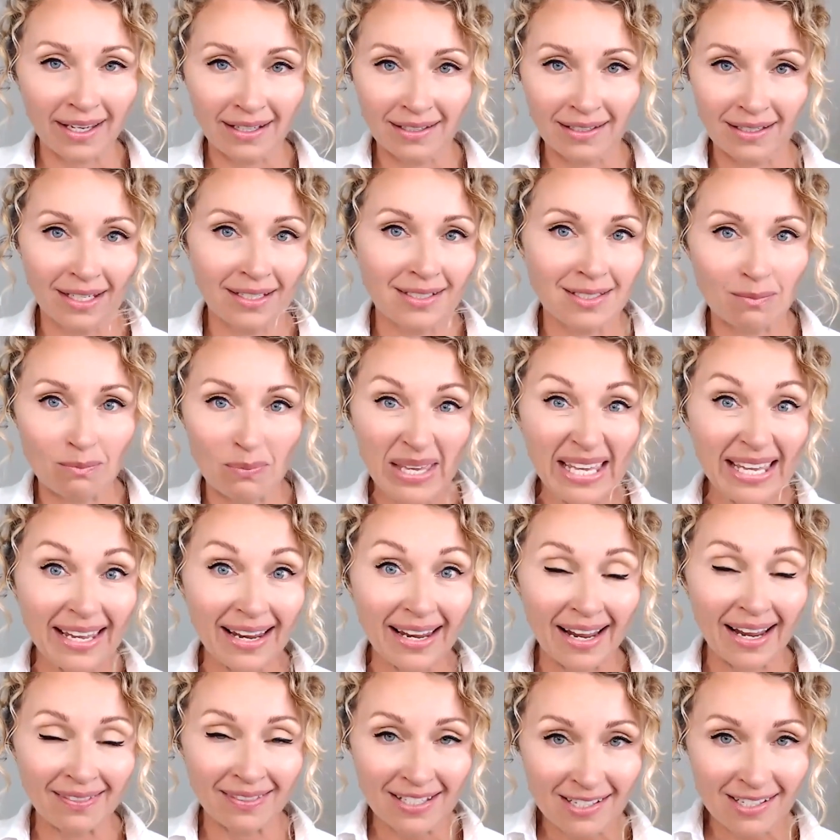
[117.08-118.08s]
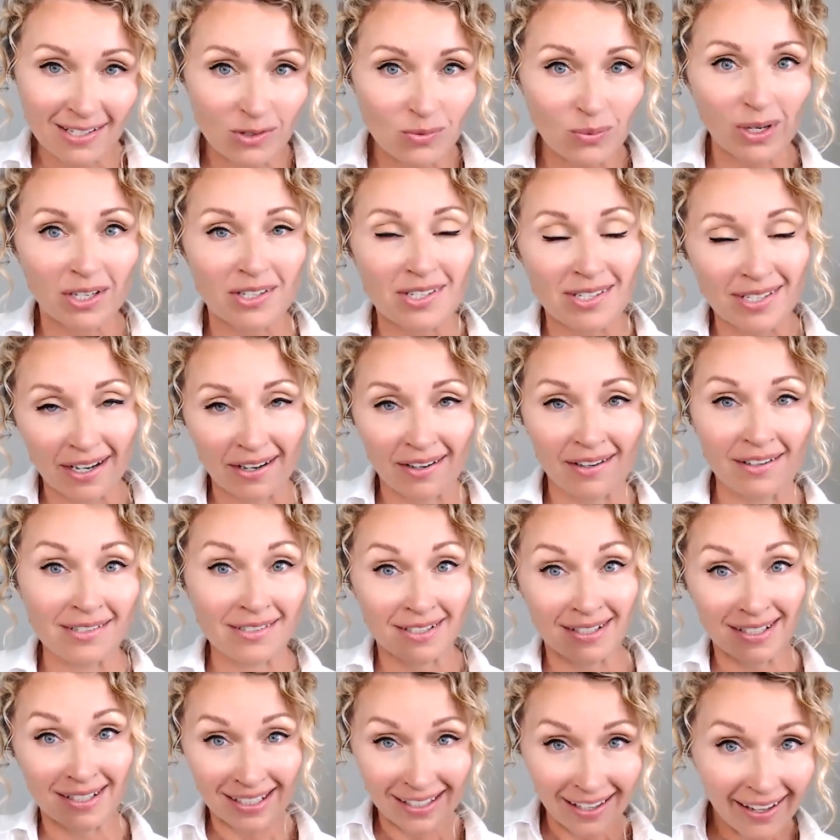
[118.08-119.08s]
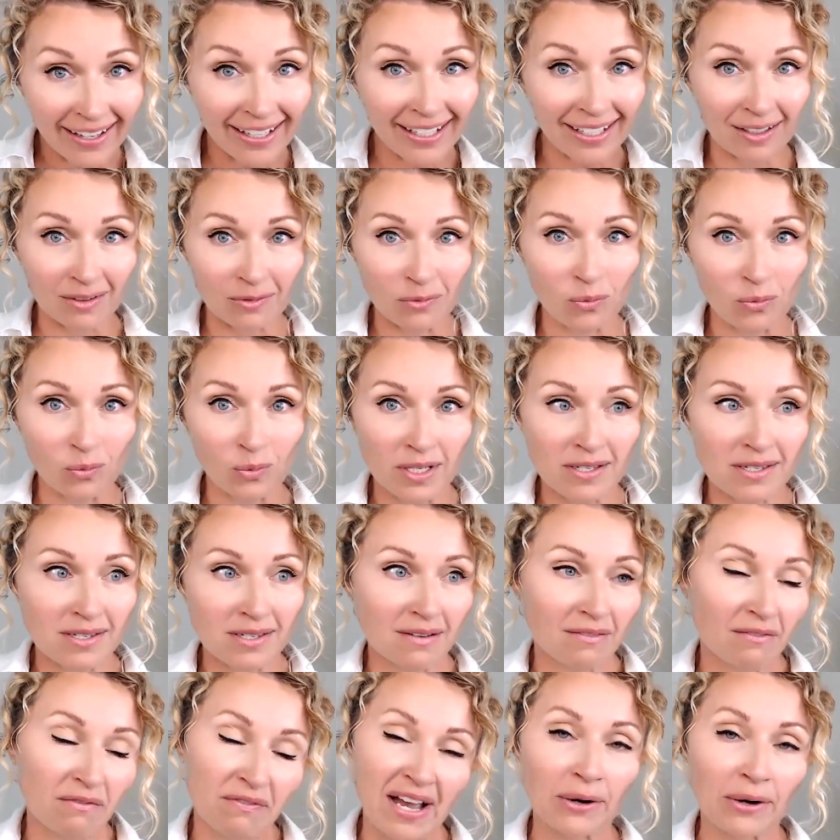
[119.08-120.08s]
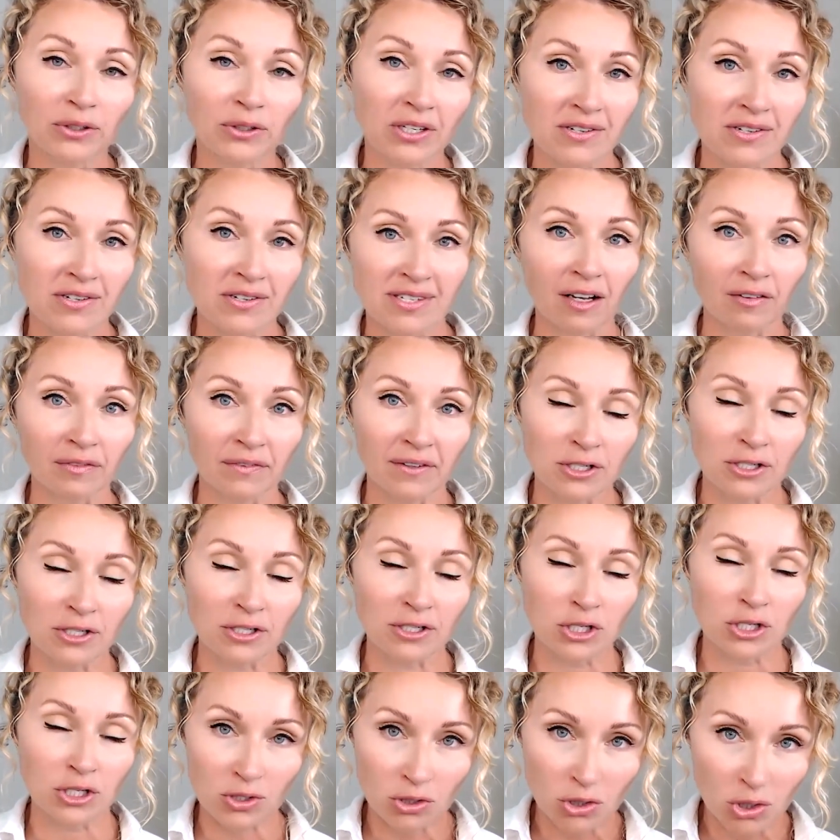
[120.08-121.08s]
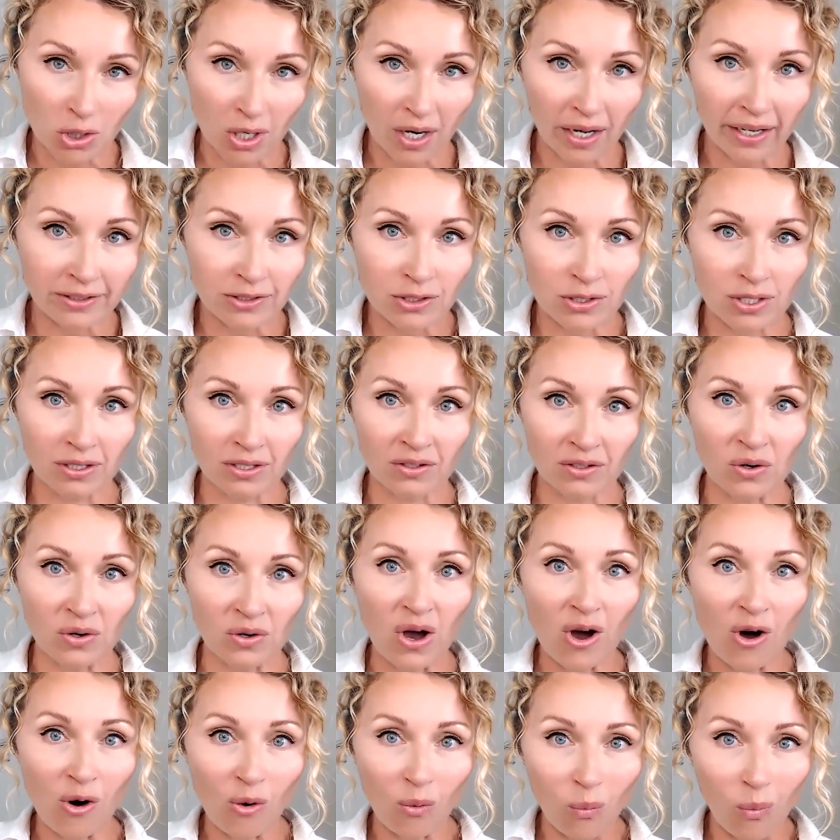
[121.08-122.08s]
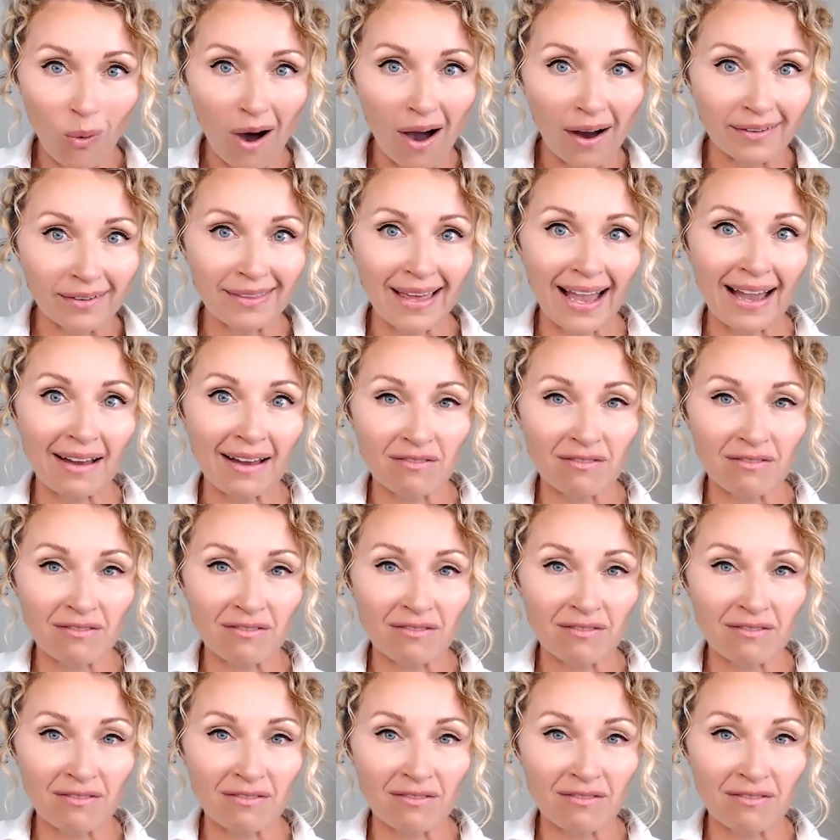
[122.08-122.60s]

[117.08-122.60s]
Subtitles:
and need to be. And this is where Sara's client found herself. And she was trying to walk that